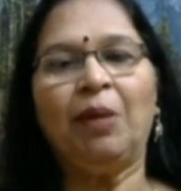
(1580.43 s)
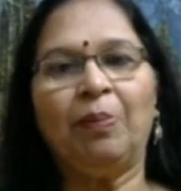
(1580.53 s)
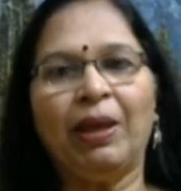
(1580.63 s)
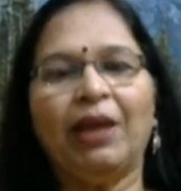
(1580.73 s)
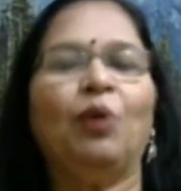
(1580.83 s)

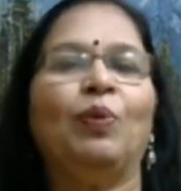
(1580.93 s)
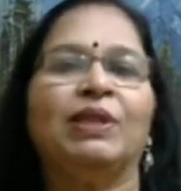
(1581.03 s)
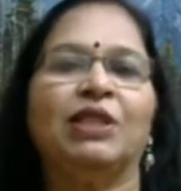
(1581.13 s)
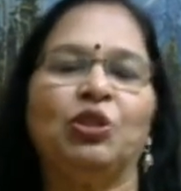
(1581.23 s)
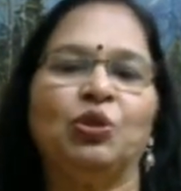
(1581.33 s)
Make a
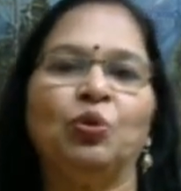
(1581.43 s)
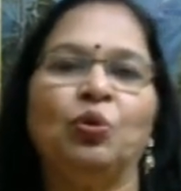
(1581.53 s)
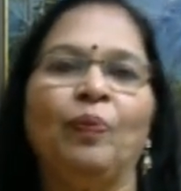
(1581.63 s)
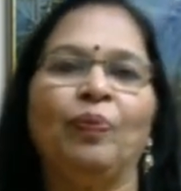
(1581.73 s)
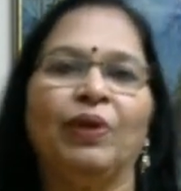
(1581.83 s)
visit
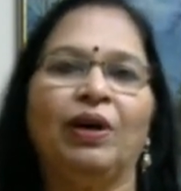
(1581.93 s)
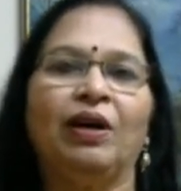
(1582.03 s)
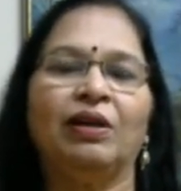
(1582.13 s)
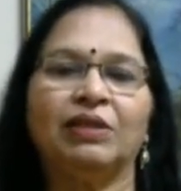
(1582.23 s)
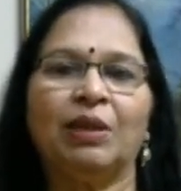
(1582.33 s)
to
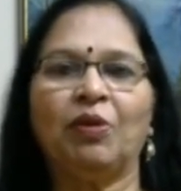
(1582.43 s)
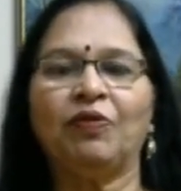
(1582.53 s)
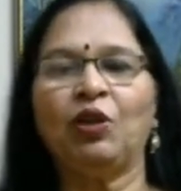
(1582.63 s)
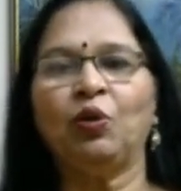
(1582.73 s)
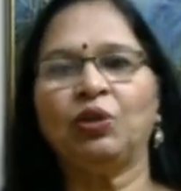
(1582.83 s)
some of
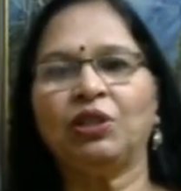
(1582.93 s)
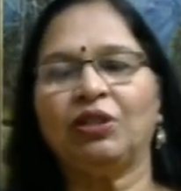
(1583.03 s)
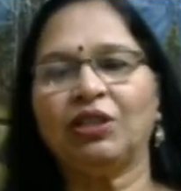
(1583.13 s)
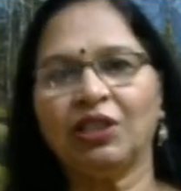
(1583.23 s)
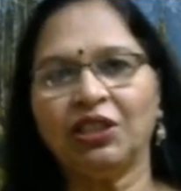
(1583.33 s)
the noted
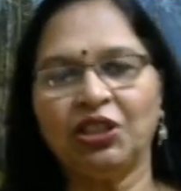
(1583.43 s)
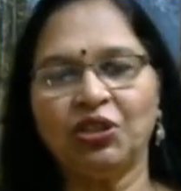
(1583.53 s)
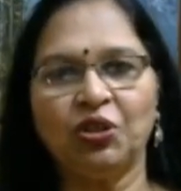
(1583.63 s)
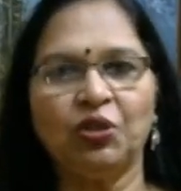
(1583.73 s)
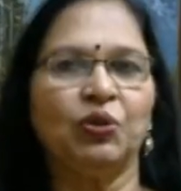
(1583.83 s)
research
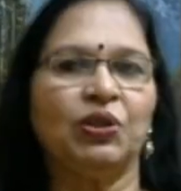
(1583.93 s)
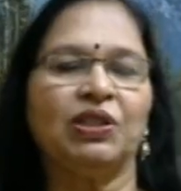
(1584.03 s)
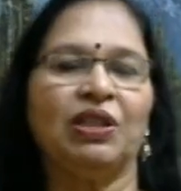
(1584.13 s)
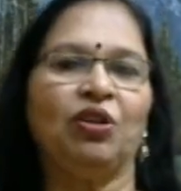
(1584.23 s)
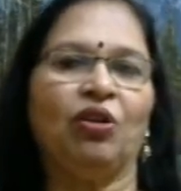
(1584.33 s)

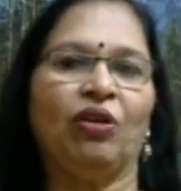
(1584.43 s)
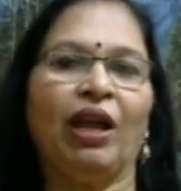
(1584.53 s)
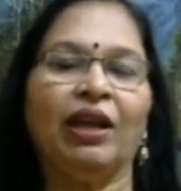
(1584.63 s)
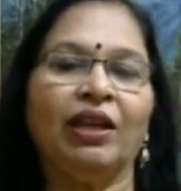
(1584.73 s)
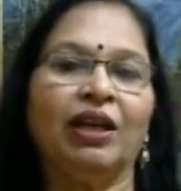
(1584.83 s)
institutions in your
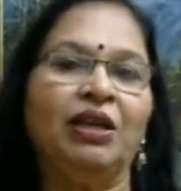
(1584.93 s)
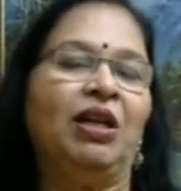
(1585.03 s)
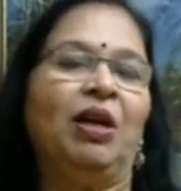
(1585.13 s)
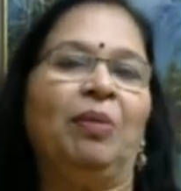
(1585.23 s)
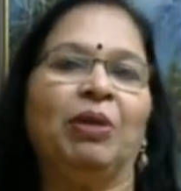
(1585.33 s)
area,
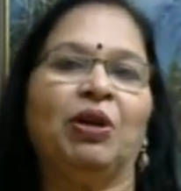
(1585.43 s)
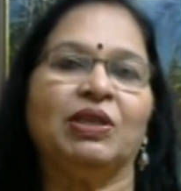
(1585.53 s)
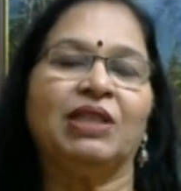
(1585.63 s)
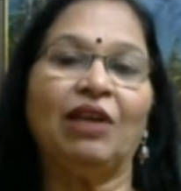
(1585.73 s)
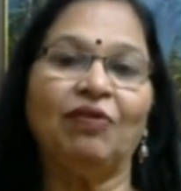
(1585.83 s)
because
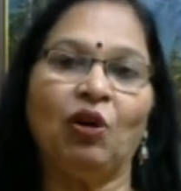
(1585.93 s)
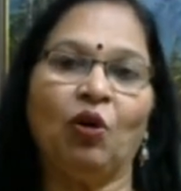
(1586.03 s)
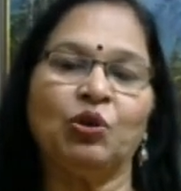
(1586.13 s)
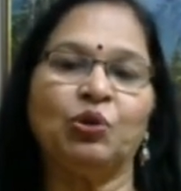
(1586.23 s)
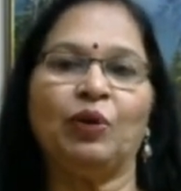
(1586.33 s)
that will
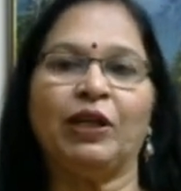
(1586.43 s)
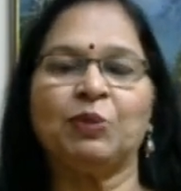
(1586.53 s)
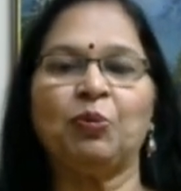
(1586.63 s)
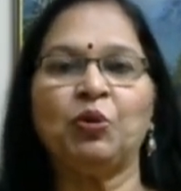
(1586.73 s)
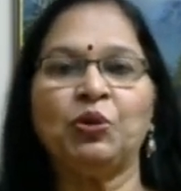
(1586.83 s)
also
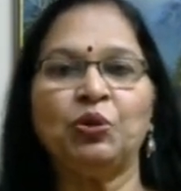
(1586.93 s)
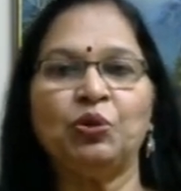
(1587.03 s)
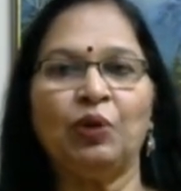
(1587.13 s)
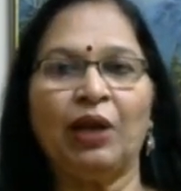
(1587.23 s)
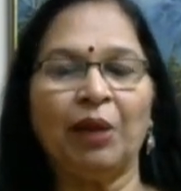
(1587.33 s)
expose you
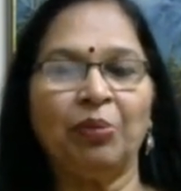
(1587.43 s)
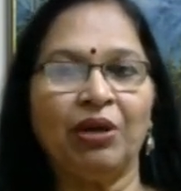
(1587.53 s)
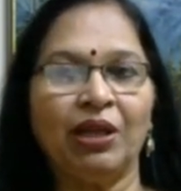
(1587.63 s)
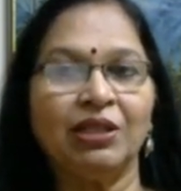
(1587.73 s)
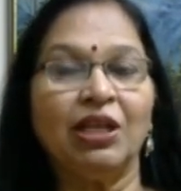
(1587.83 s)
to
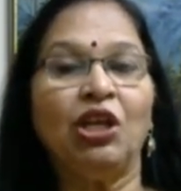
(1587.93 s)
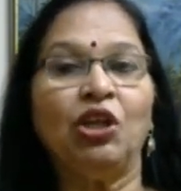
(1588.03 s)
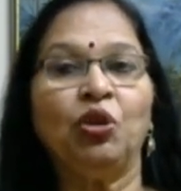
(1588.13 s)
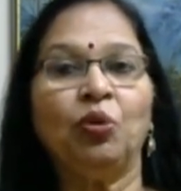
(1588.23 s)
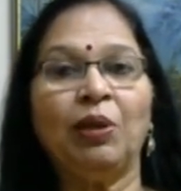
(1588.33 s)
libraries.
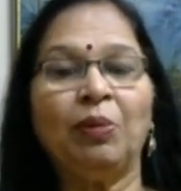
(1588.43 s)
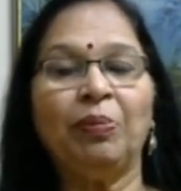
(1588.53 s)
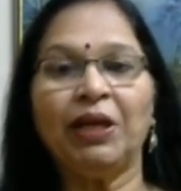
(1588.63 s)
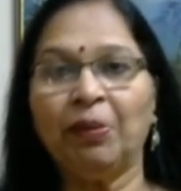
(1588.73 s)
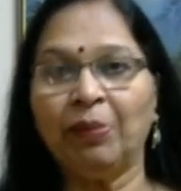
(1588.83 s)
You will
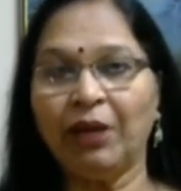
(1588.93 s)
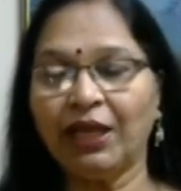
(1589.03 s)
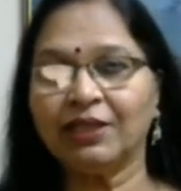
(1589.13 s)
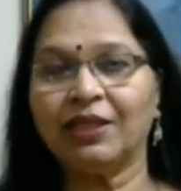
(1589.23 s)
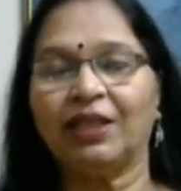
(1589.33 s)
be
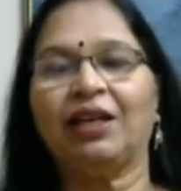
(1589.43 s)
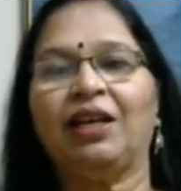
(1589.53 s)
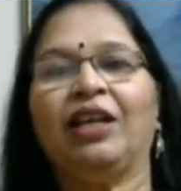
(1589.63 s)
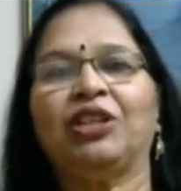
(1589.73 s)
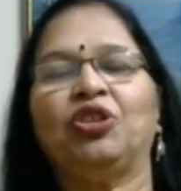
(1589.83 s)
amazed at the
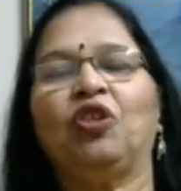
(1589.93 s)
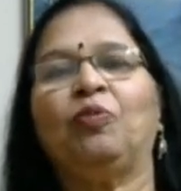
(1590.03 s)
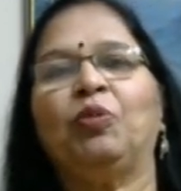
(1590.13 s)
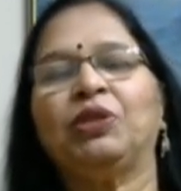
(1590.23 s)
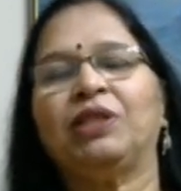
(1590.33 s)
collection of
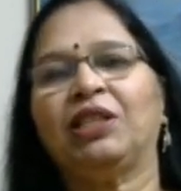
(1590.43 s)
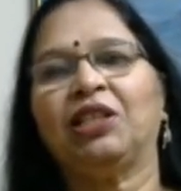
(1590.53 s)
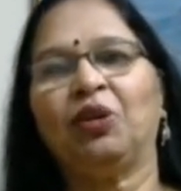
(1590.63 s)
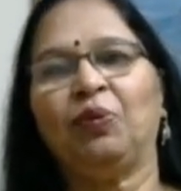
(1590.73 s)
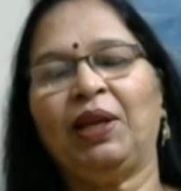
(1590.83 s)
books that
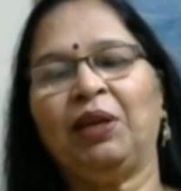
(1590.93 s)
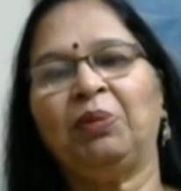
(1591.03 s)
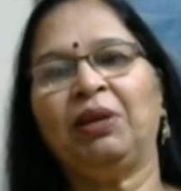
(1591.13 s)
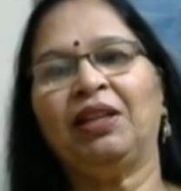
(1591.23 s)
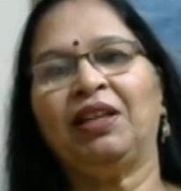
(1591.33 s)
are
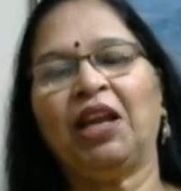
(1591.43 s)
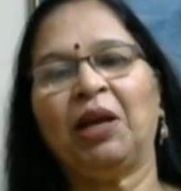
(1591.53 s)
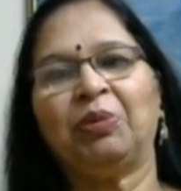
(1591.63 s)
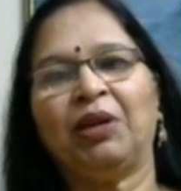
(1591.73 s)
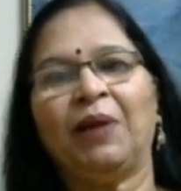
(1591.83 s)
available in the
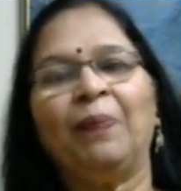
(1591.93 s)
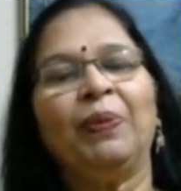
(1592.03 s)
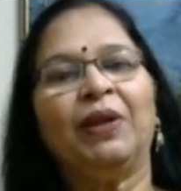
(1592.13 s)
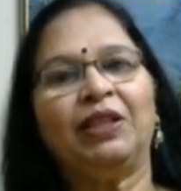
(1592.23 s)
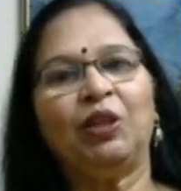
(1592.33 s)
library,
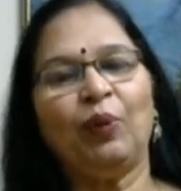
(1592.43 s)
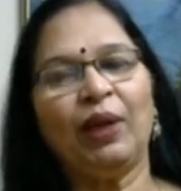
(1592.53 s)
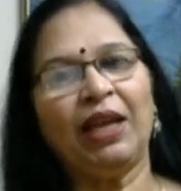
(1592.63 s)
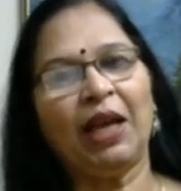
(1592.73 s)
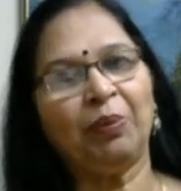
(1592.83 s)
the
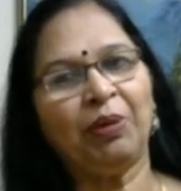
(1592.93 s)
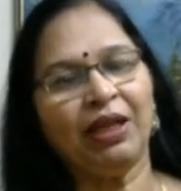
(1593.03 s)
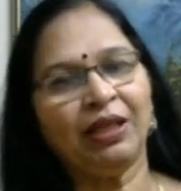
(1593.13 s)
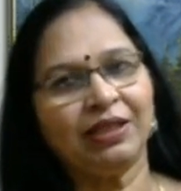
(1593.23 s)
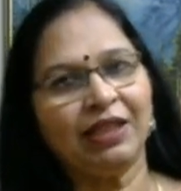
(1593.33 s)
way library
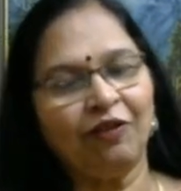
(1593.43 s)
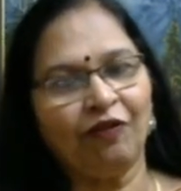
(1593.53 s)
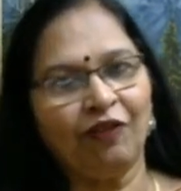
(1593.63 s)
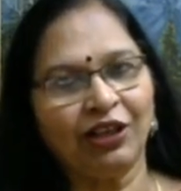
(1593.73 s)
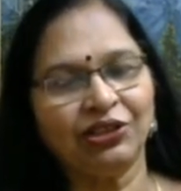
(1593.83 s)
itself
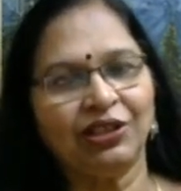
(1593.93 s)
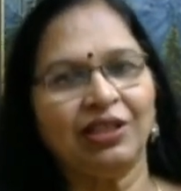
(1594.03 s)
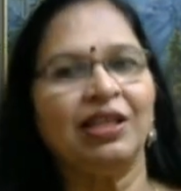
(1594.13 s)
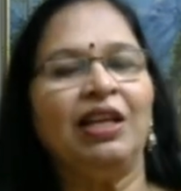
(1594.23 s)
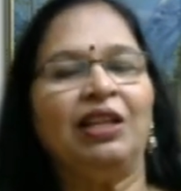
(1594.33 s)

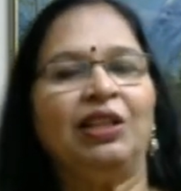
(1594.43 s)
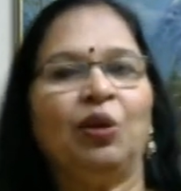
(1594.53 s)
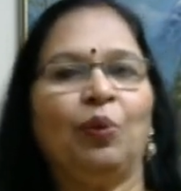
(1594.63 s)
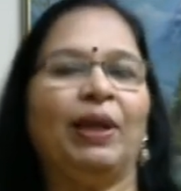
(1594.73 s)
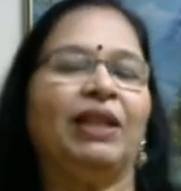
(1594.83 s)
functions, the
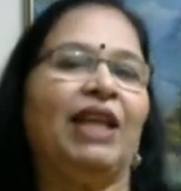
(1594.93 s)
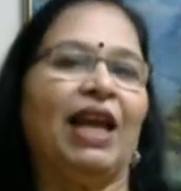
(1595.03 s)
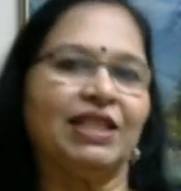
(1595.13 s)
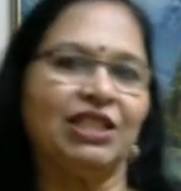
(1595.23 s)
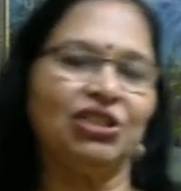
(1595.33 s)
way the
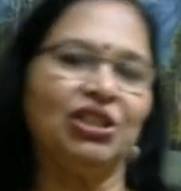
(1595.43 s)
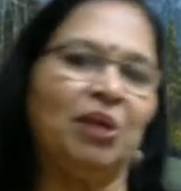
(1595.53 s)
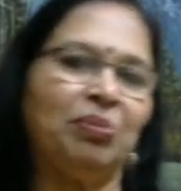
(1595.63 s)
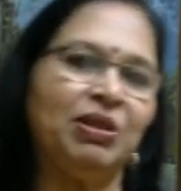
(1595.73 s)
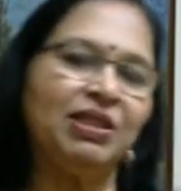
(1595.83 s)
accession
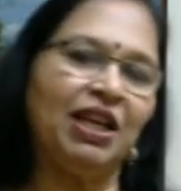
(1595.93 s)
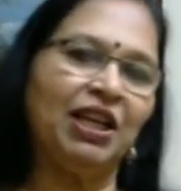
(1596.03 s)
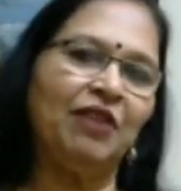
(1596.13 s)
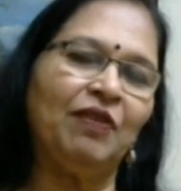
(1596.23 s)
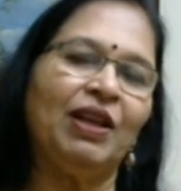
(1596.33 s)
numbers are
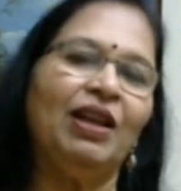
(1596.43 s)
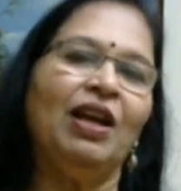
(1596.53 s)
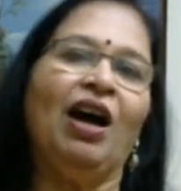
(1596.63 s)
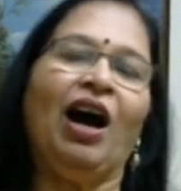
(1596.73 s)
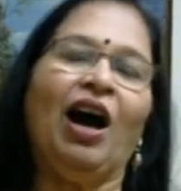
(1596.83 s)
given,
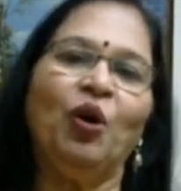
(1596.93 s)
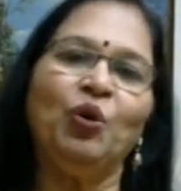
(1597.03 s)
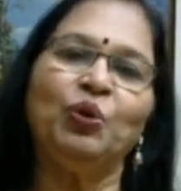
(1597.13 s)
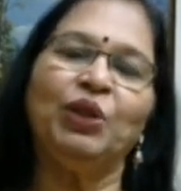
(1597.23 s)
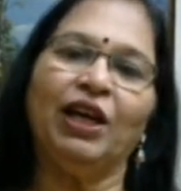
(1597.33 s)
how
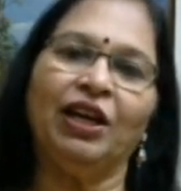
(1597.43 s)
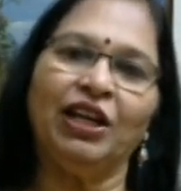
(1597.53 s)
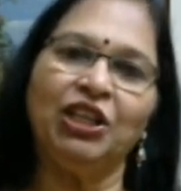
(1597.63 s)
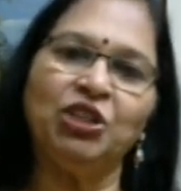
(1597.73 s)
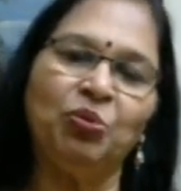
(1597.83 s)
do they
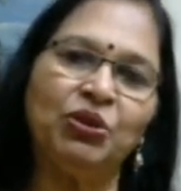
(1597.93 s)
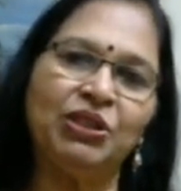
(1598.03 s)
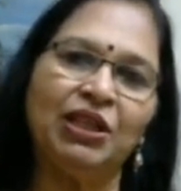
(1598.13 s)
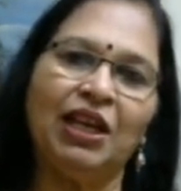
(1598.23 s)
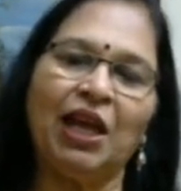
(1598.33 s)
arrange books
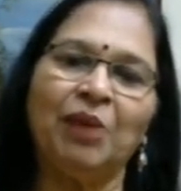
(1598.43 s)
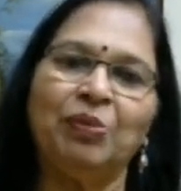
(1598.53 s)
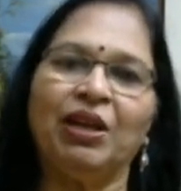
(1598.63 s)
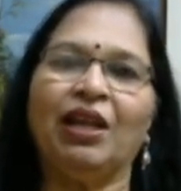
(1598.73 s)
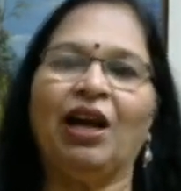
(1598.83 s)
in a
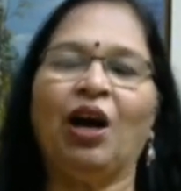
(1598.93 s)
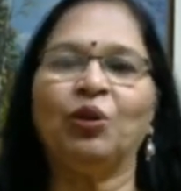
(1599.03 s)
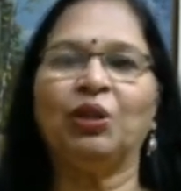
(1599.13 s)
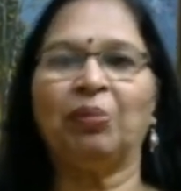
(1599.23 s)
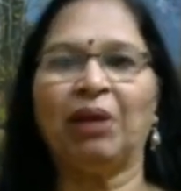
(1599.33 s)
library, how
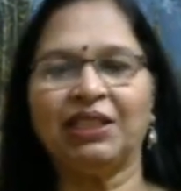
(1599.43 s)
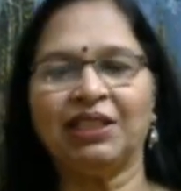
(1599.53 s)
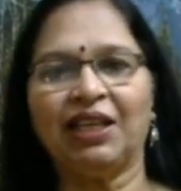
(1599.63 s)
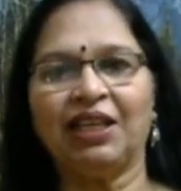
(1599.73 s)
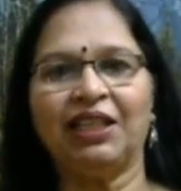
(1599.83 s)

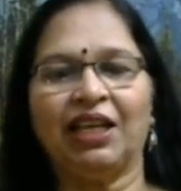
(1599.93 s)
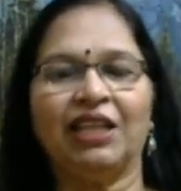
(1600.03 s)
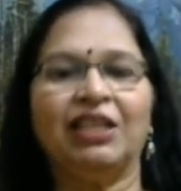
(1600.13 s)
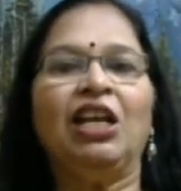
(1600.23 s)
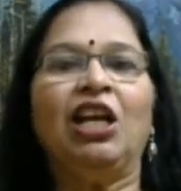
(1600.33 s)
thematically they
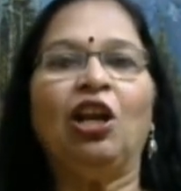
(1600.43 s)
arrange.